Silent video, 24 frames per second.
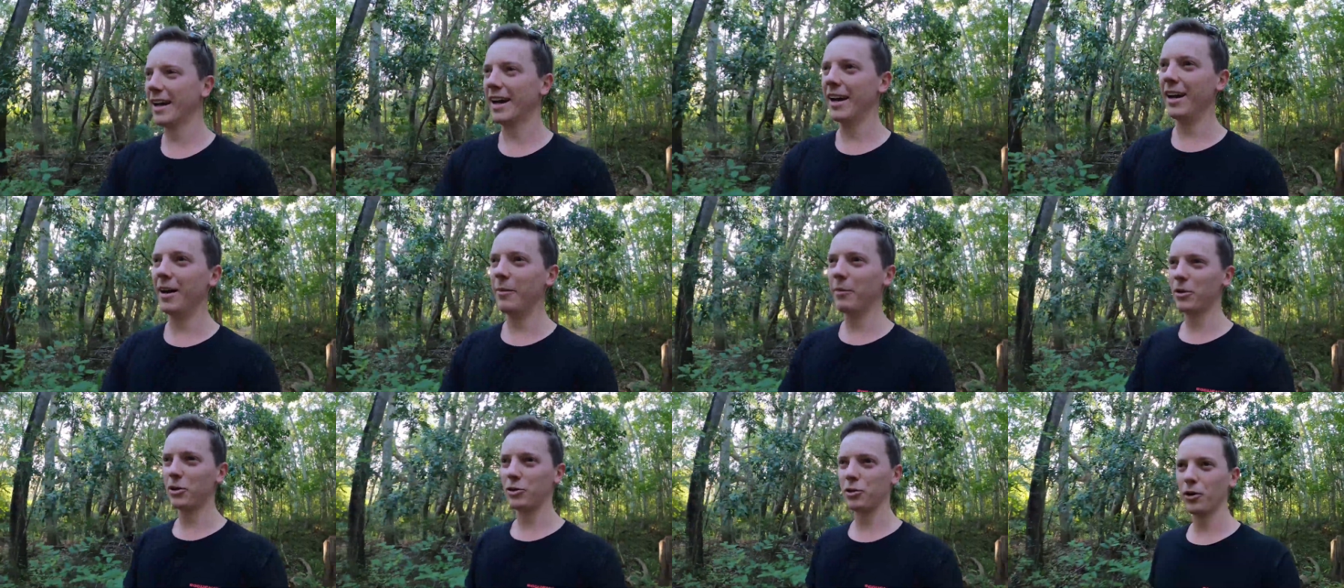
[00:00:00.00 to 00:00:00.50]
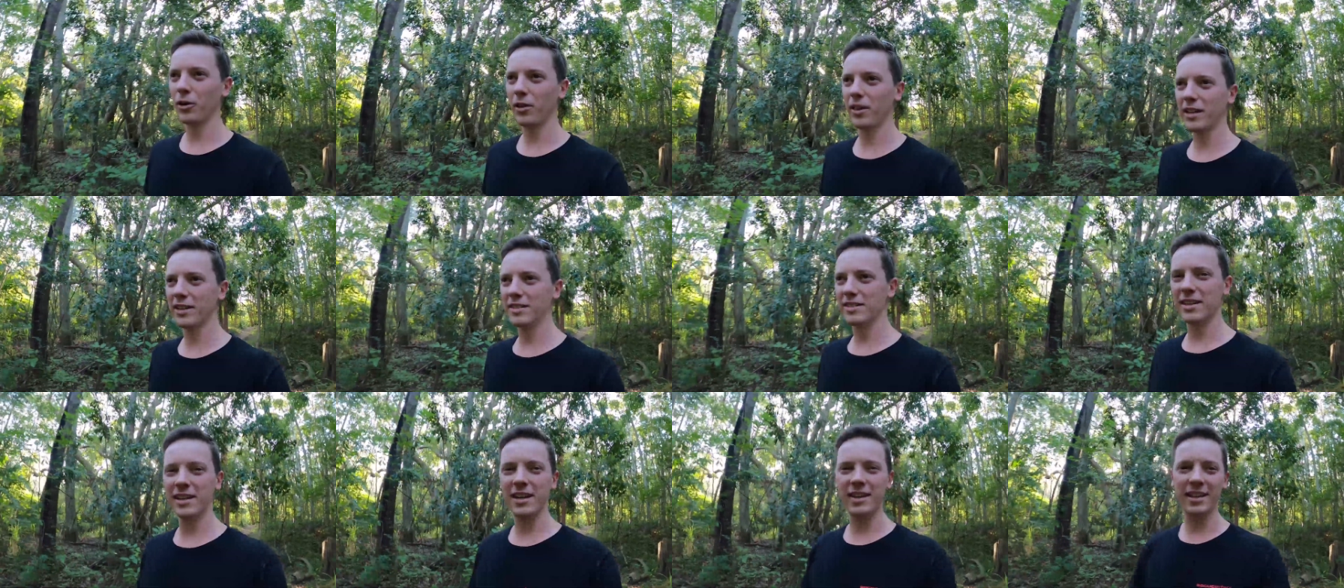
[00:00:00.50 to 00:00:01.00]
um, the truth
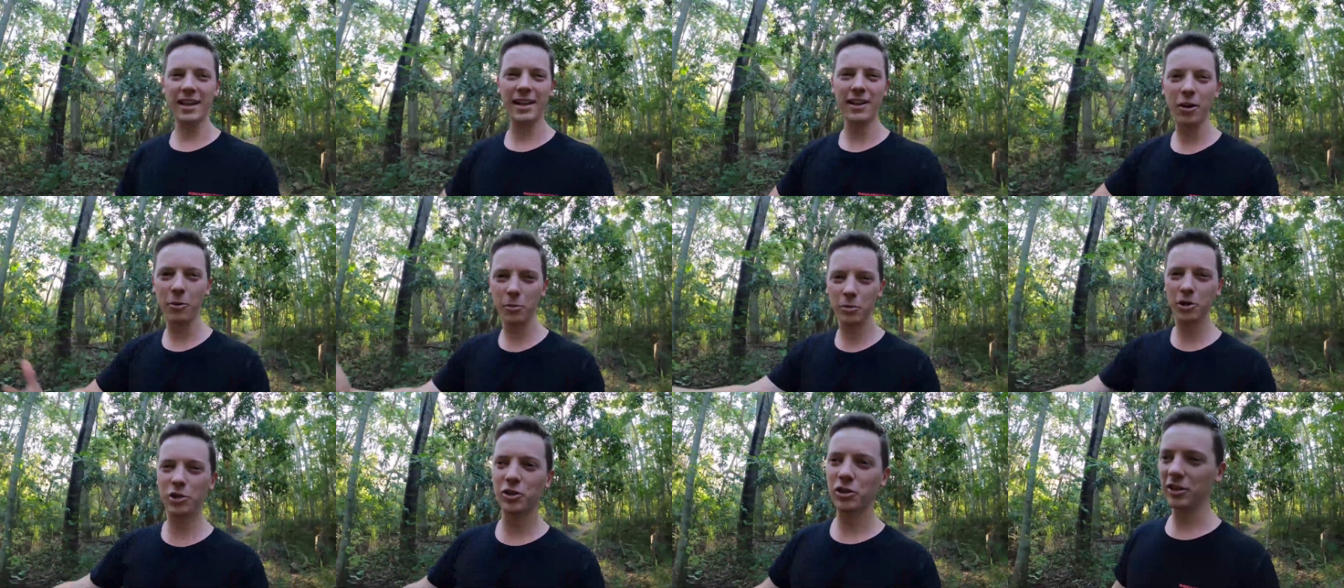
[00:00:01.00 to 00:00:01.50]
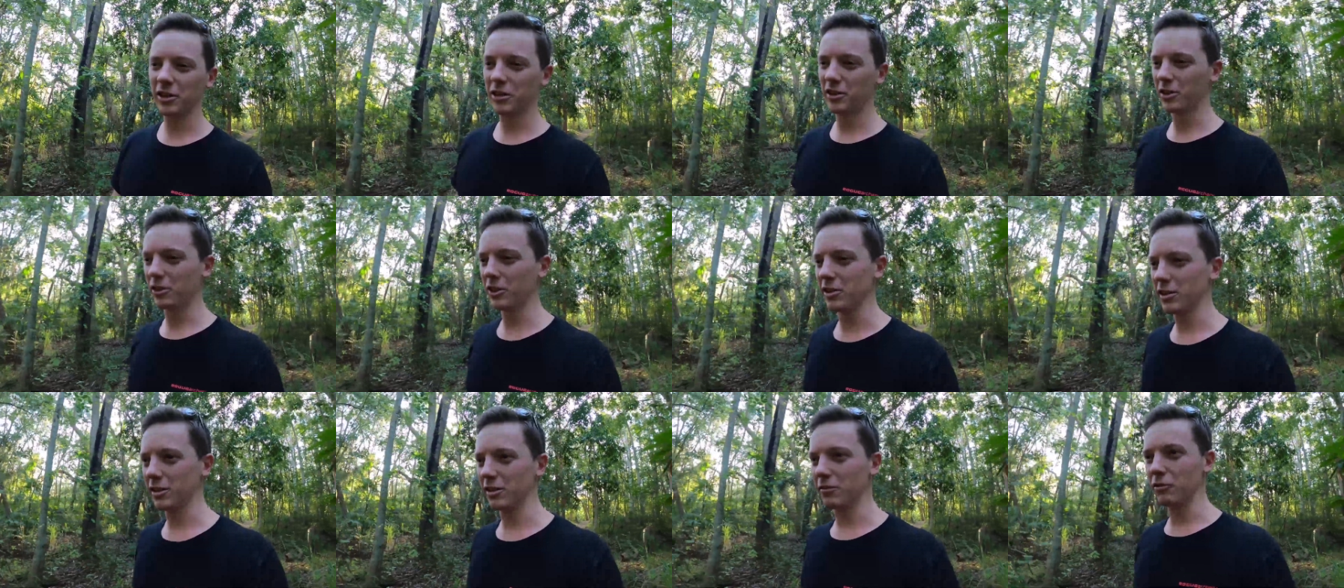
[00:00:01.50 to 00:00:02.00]
is that they're not mutually
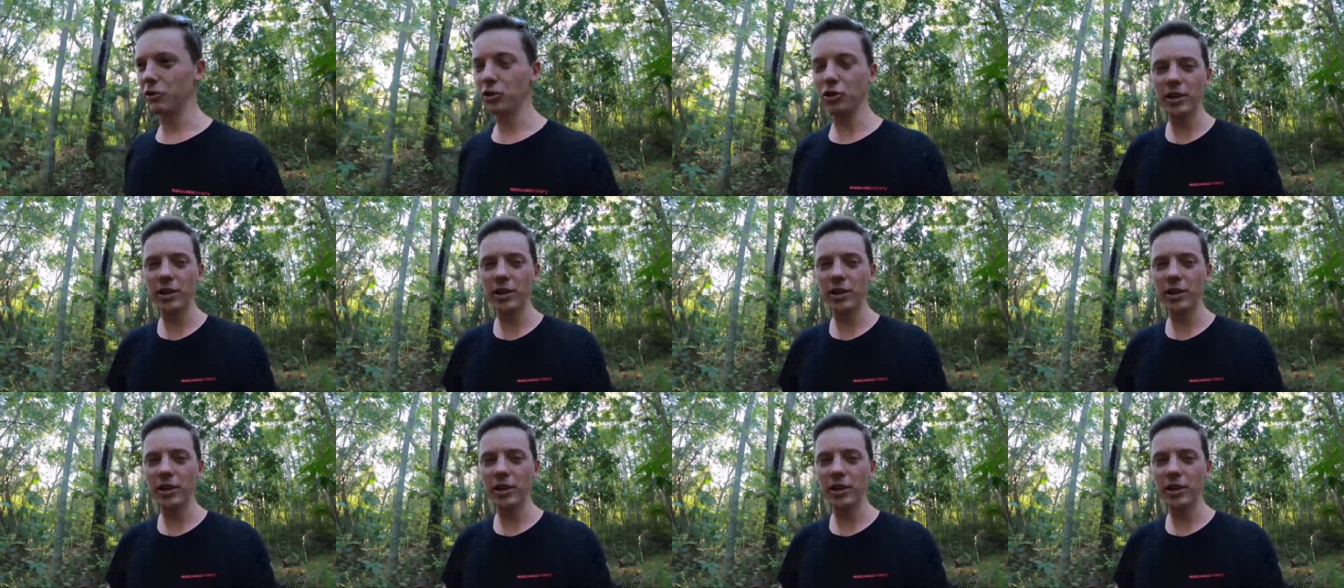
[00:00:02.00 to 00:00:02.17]
exclusive.